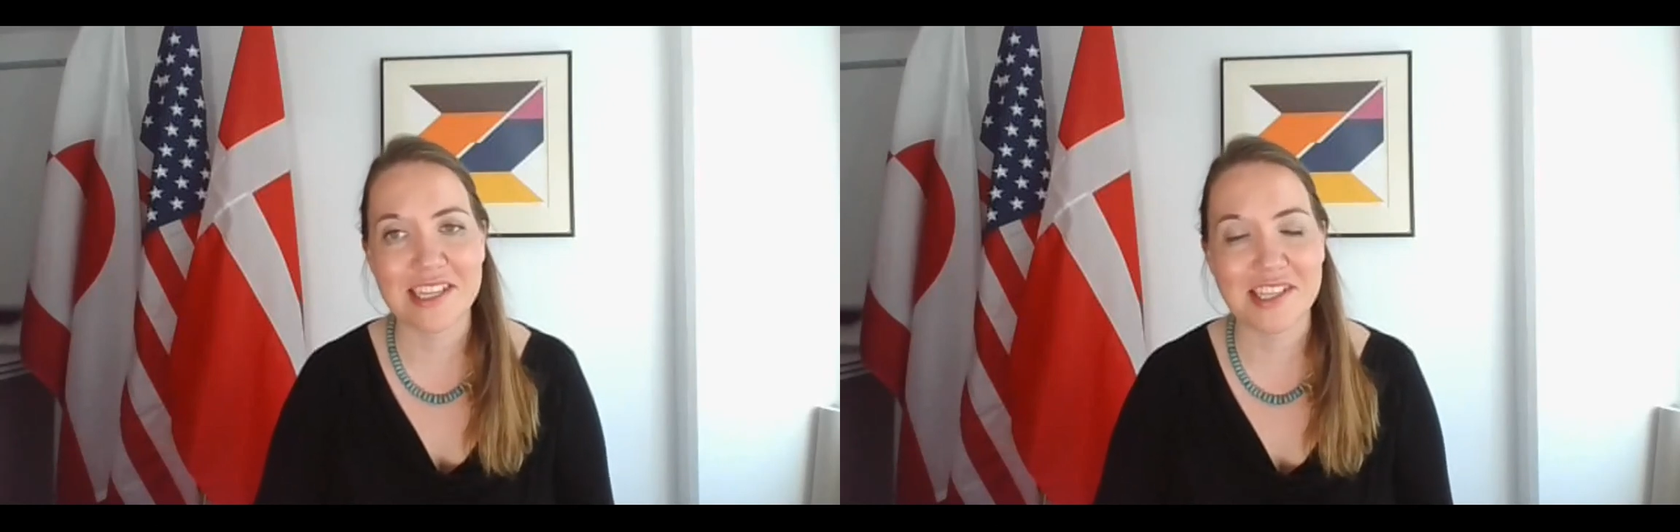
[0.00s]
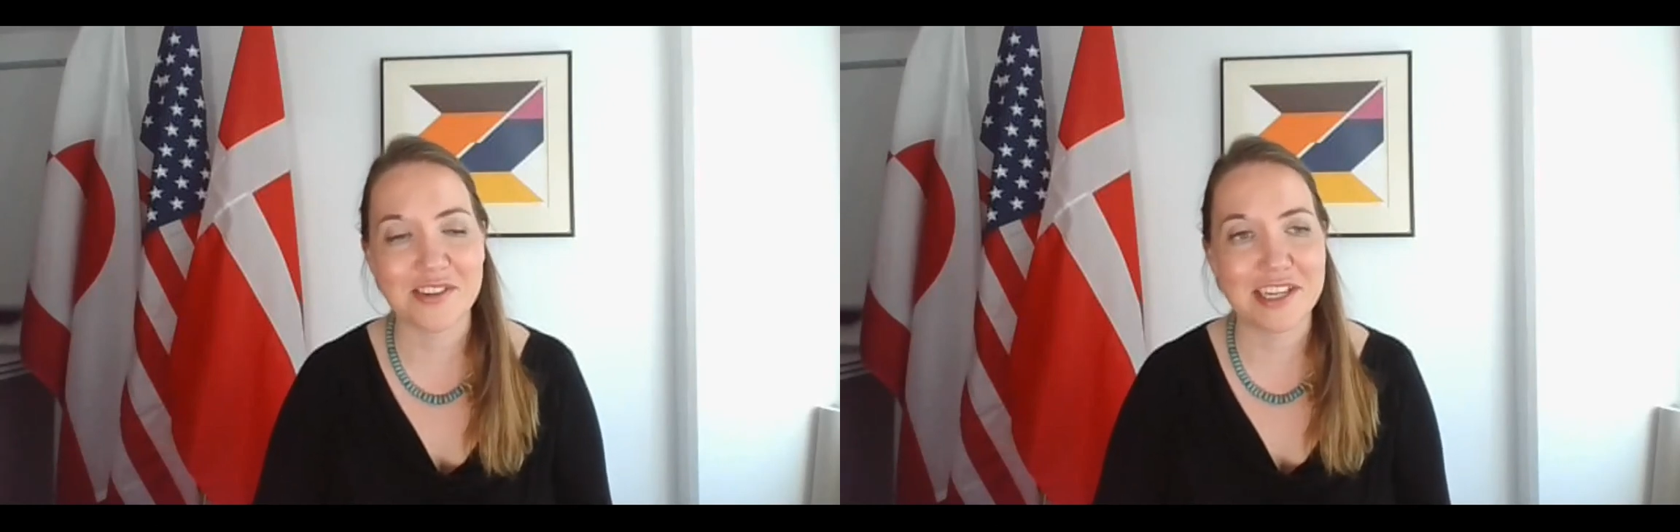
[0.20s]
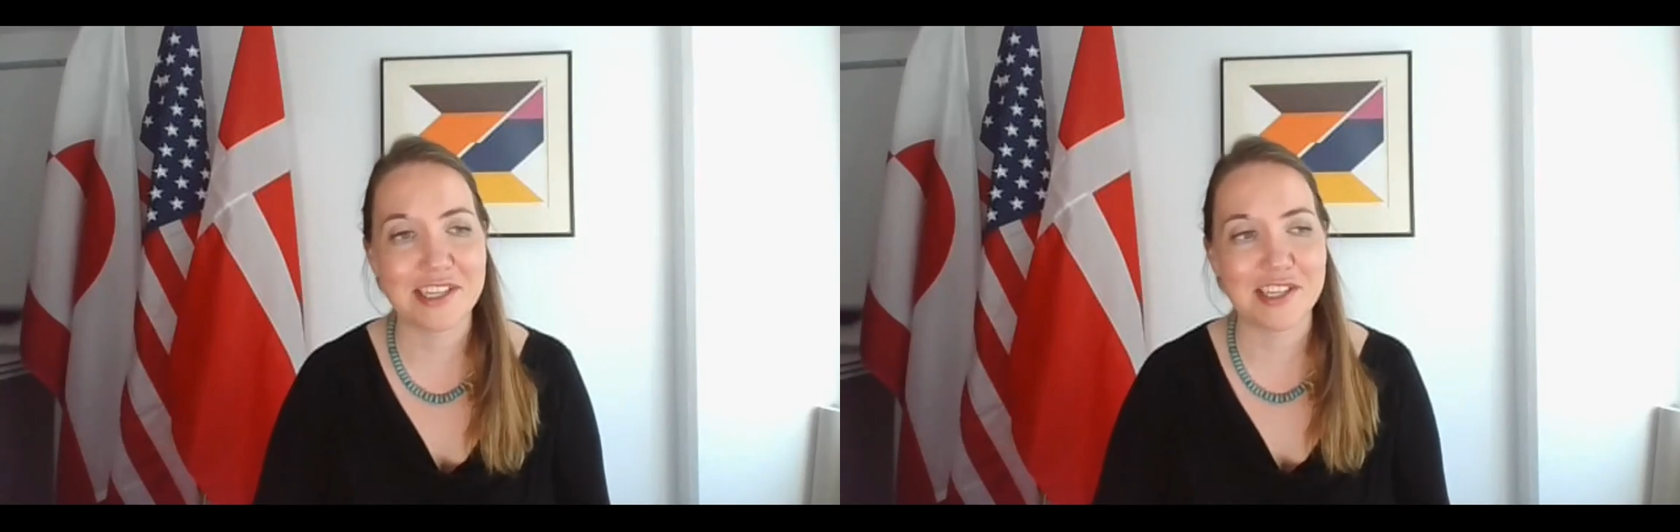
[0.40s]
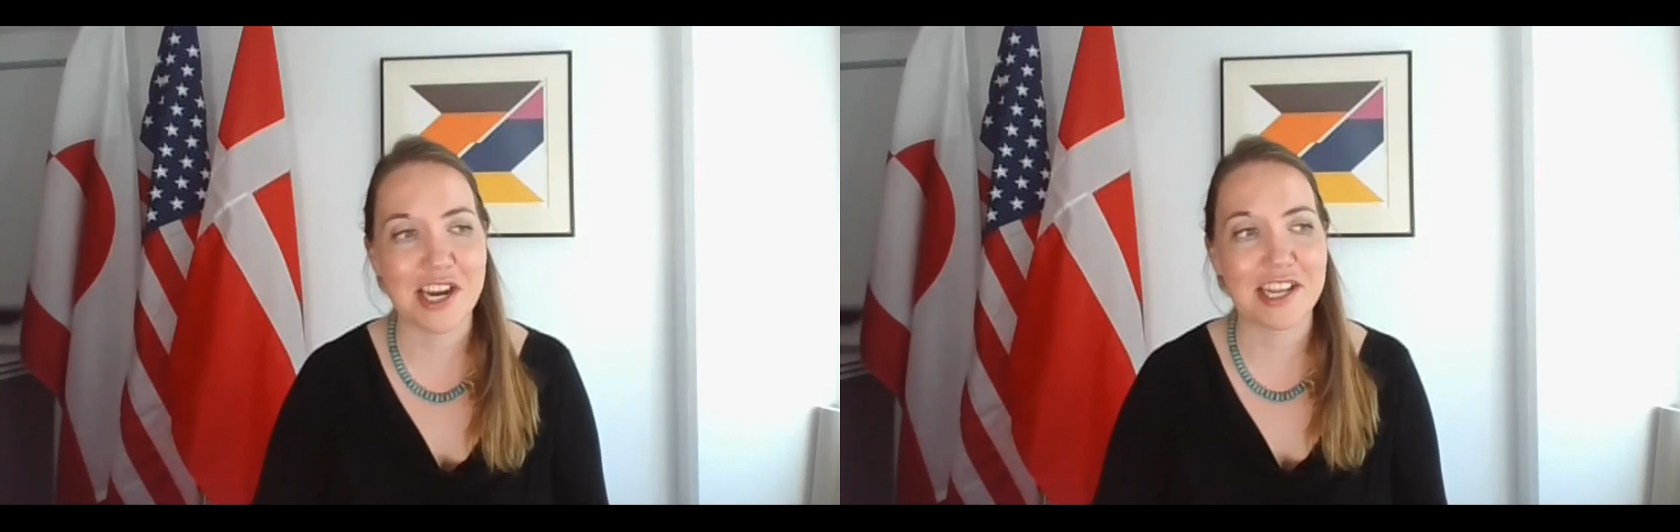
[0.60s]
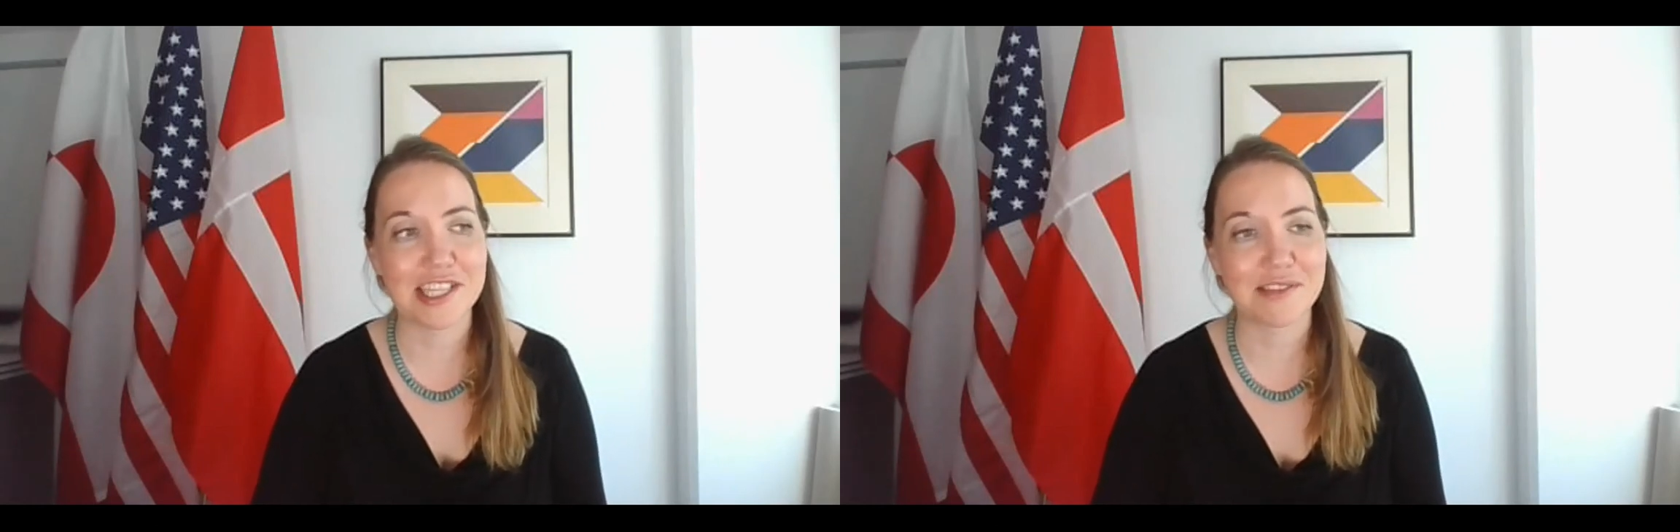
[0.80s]
century
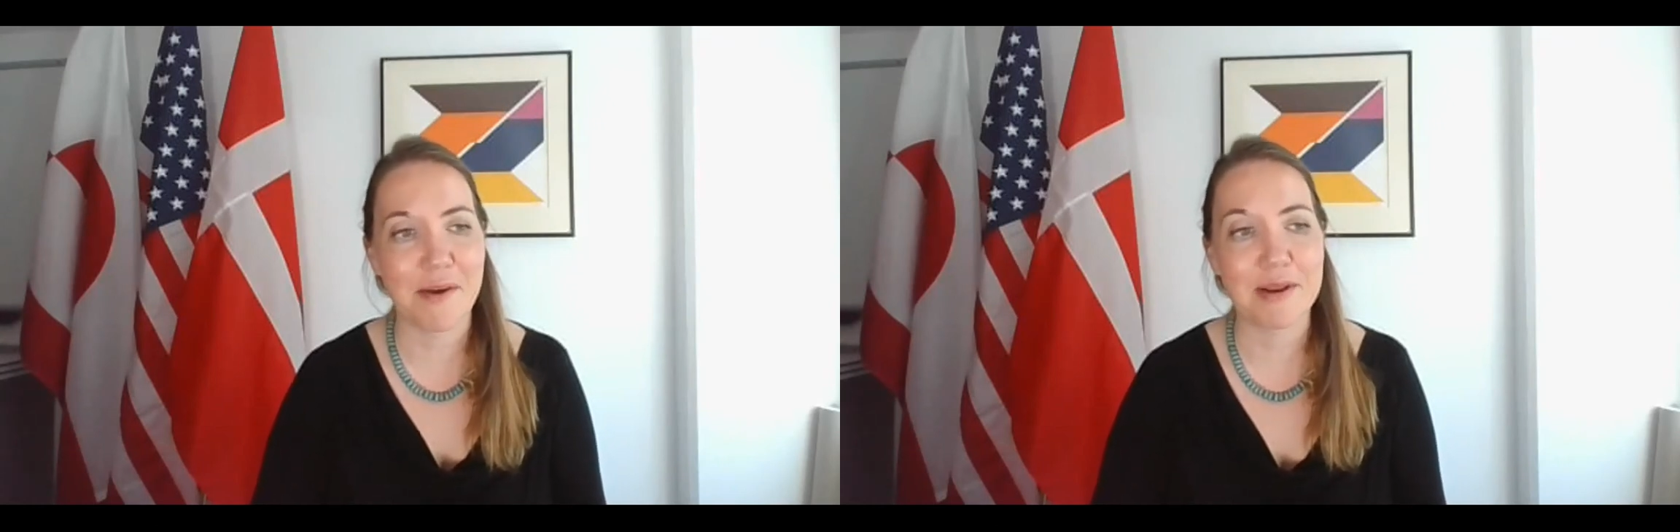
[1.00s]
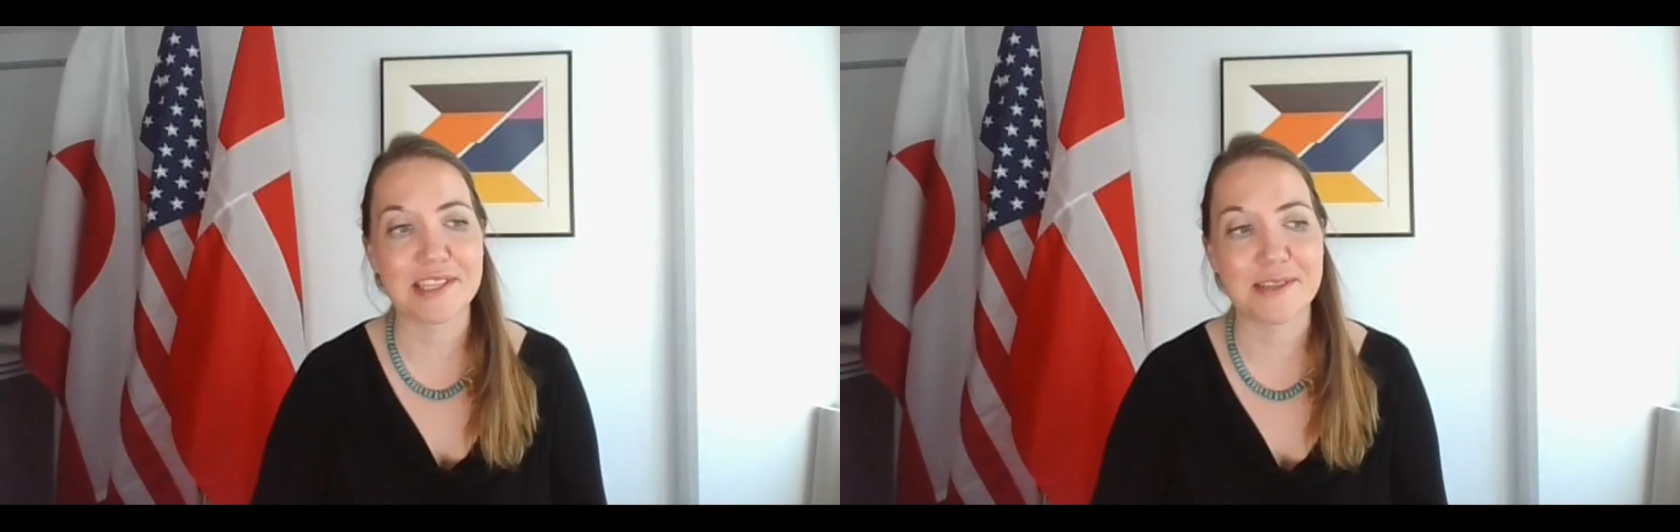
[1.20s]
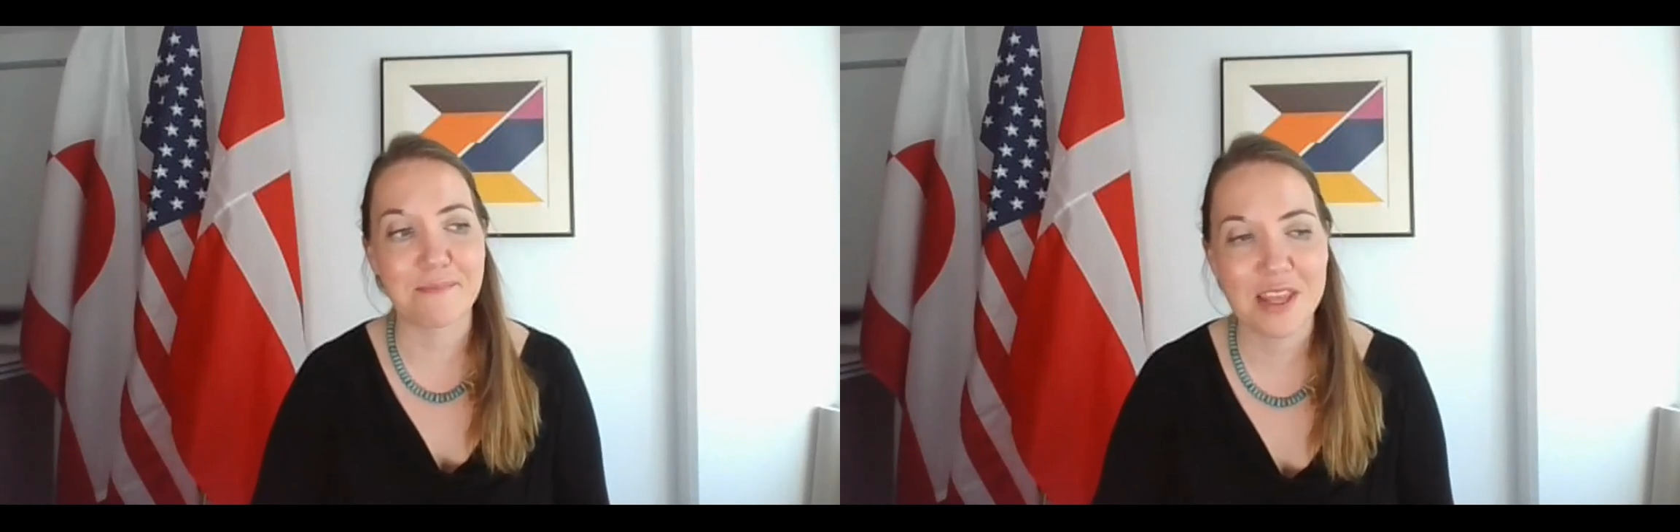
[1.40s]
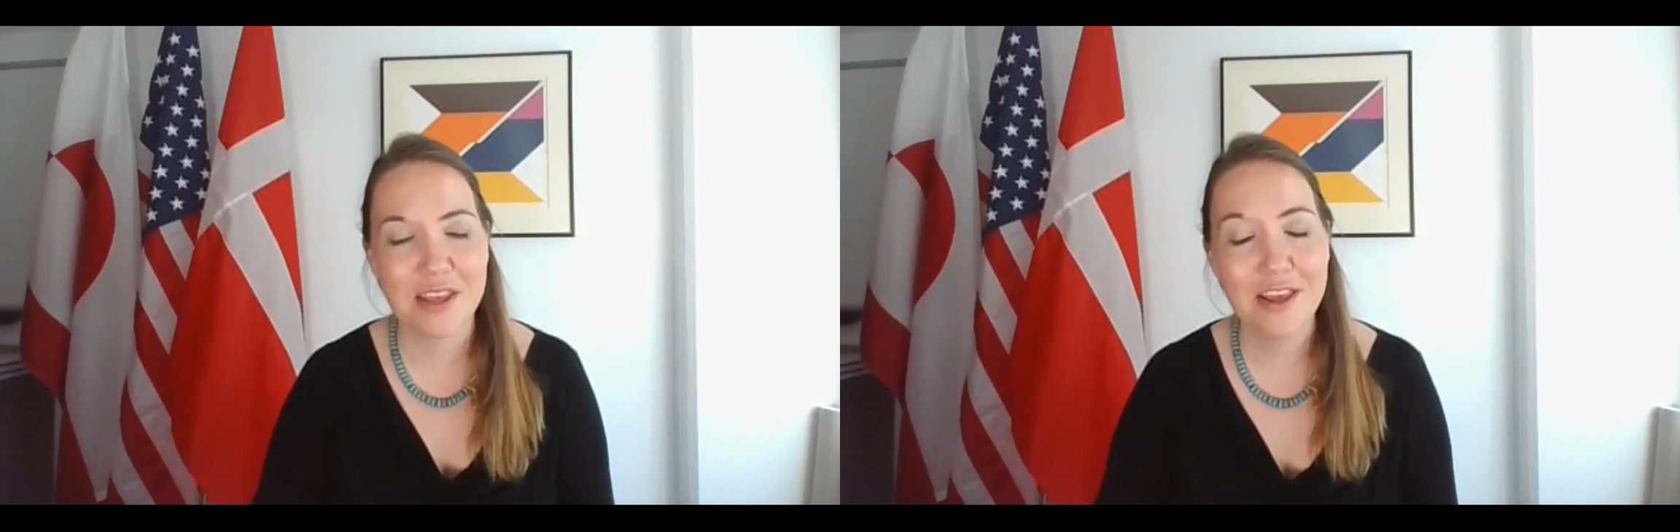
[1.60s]
Chinese feminism,